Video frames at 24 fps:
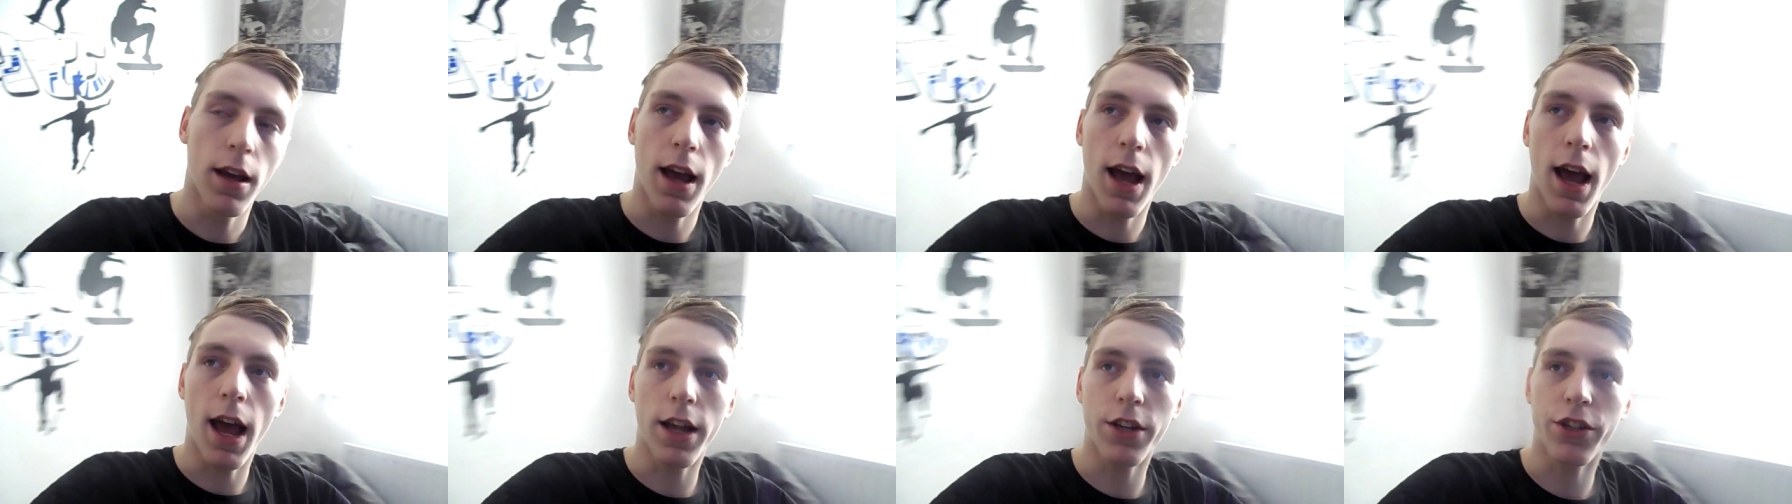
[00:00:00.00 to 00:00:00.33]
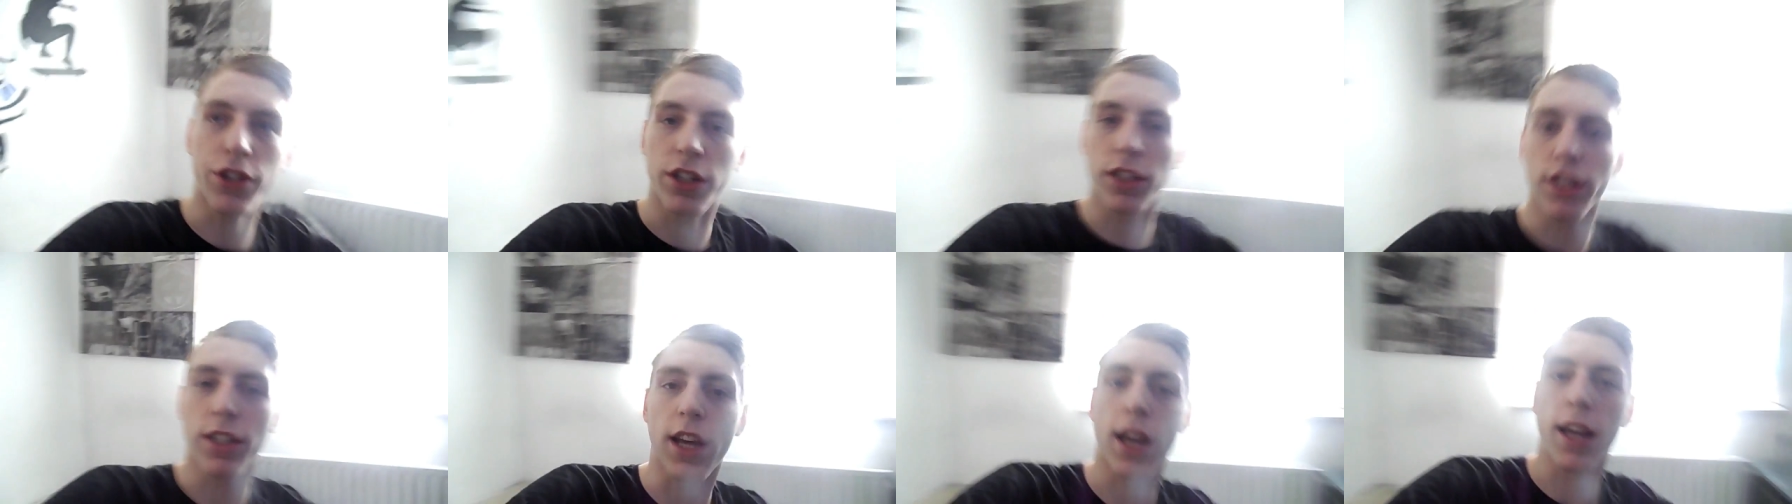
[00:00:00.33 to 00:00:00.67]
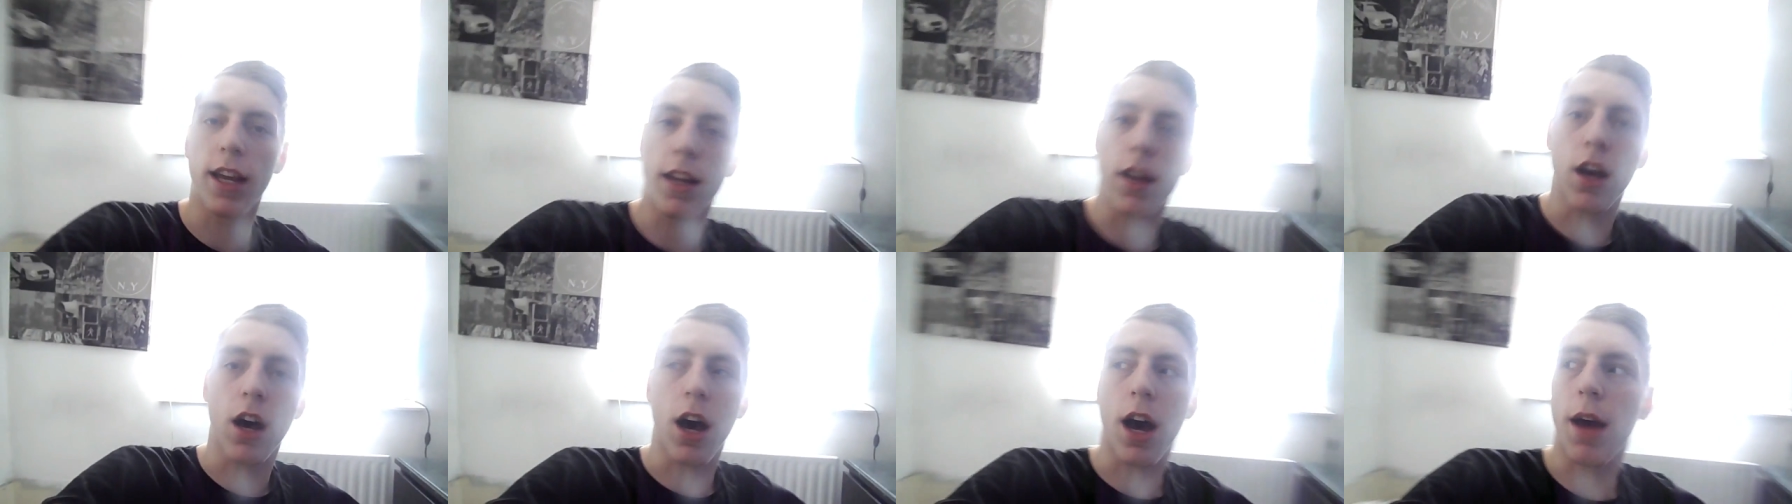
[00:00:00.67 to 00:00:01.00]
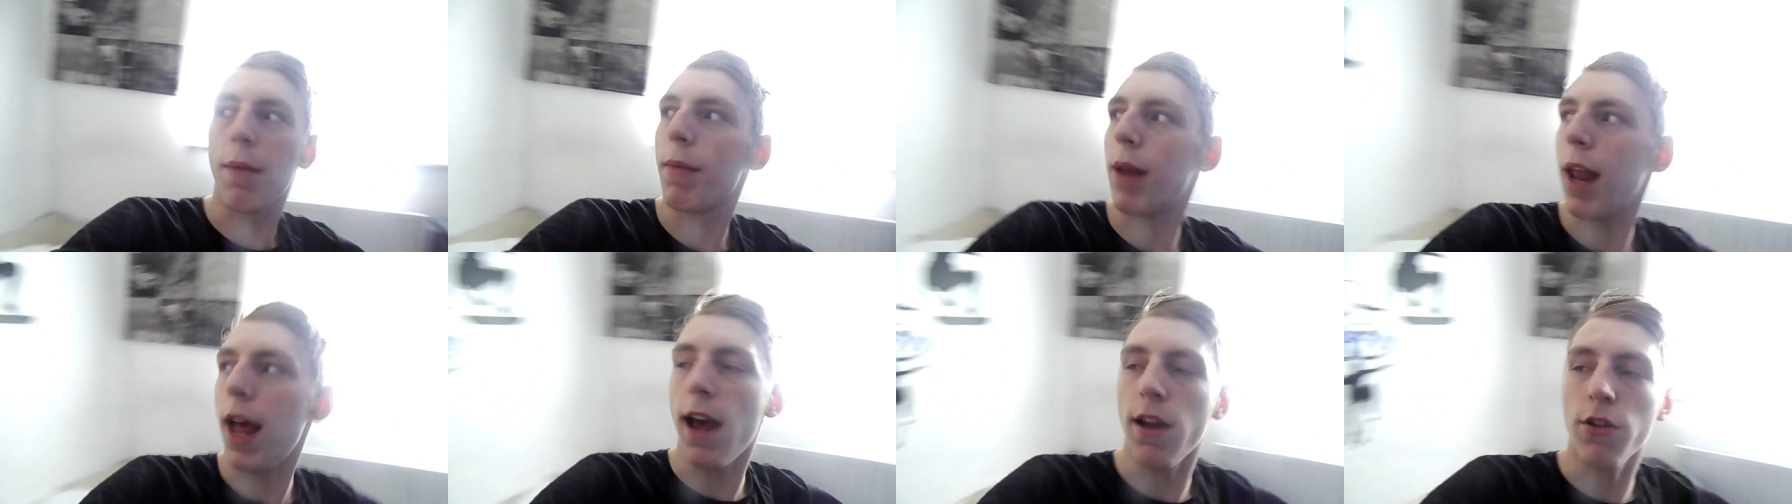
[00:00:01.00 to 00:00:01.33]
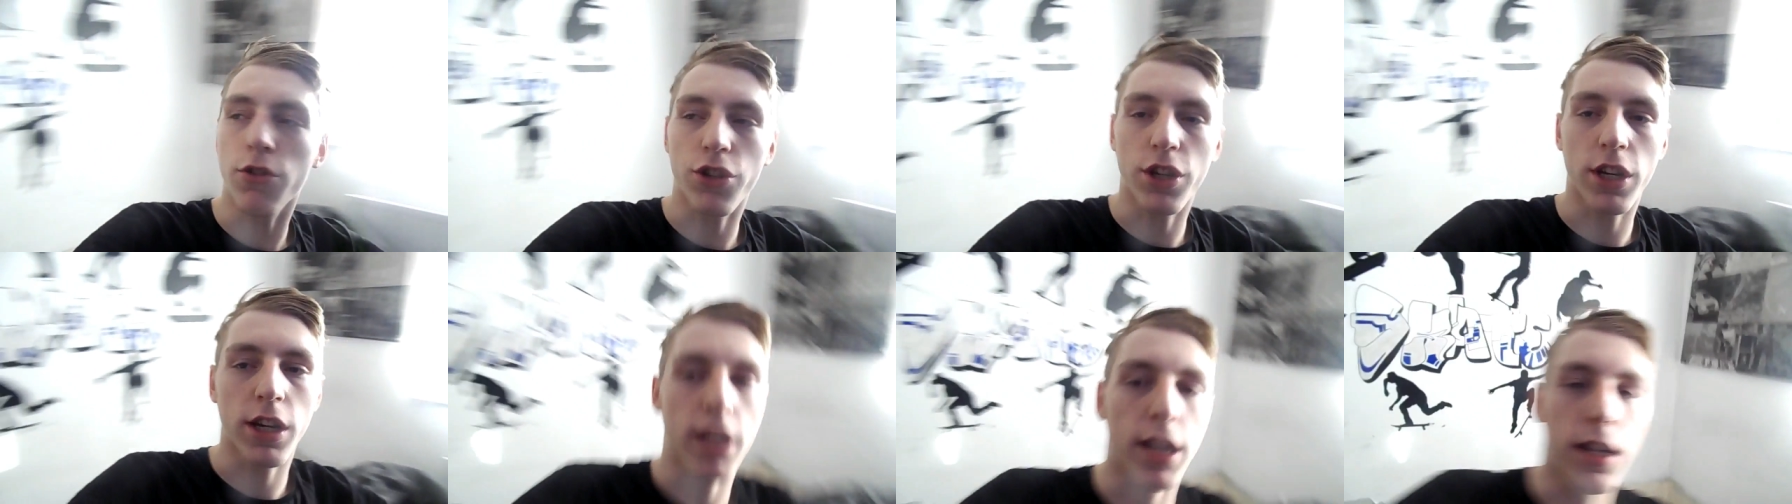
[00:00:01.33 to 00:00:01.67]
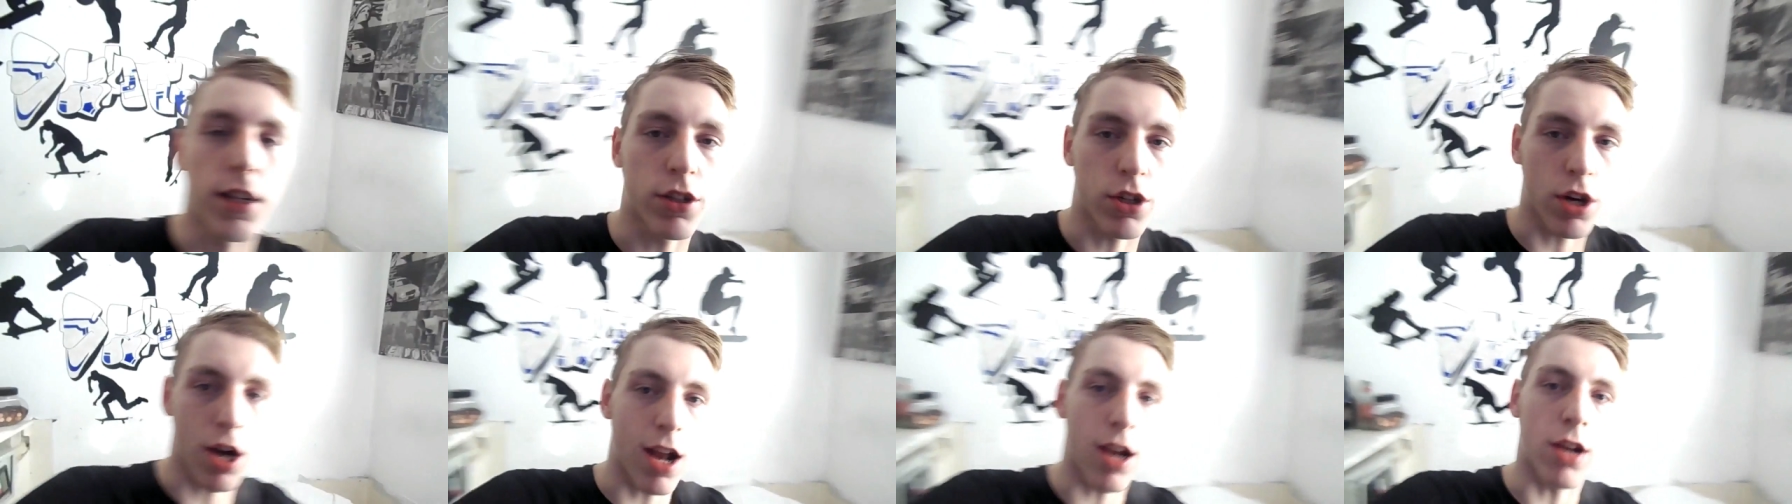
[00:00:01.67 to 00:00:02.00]
As you can see, I'm lounging in
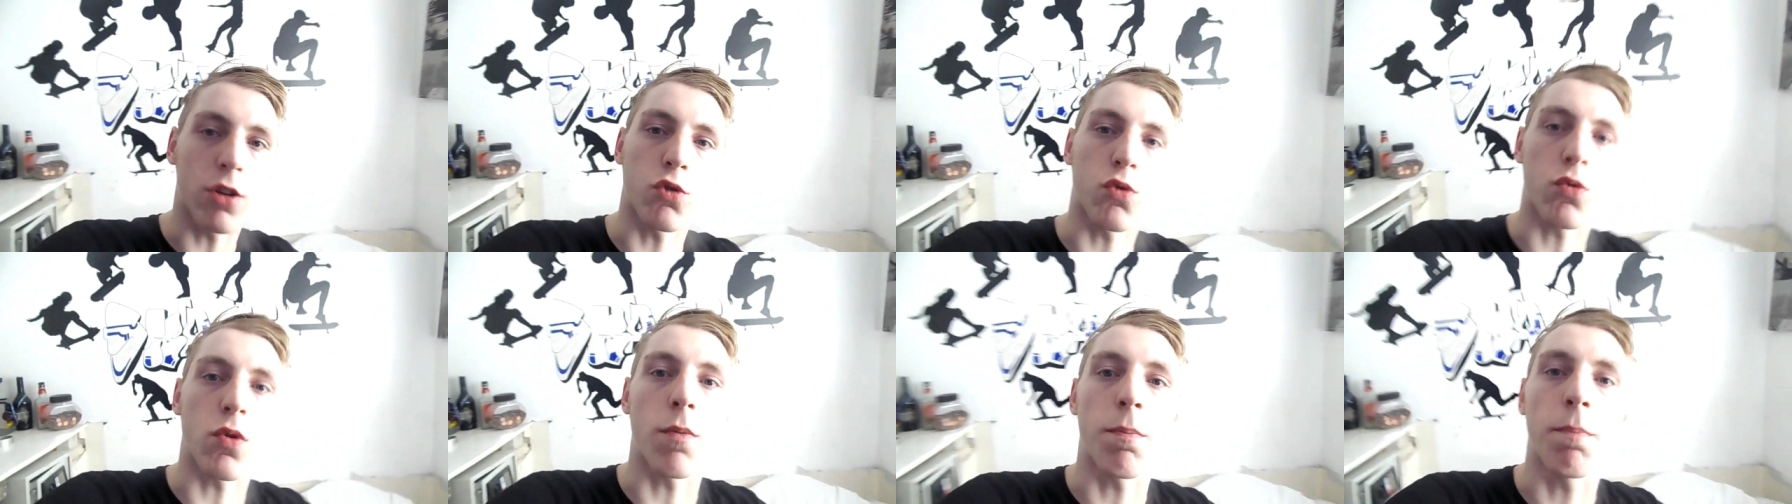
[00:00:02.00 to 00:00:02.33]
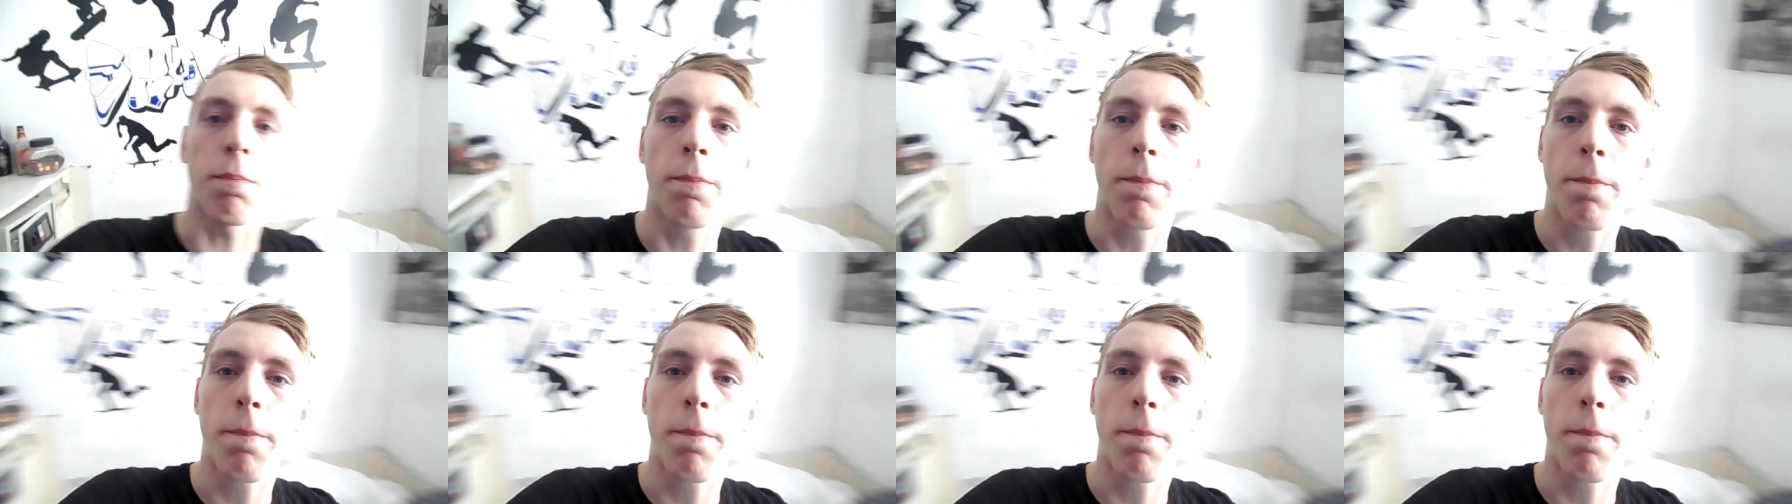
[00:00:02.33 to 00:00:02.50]
Tyler's room.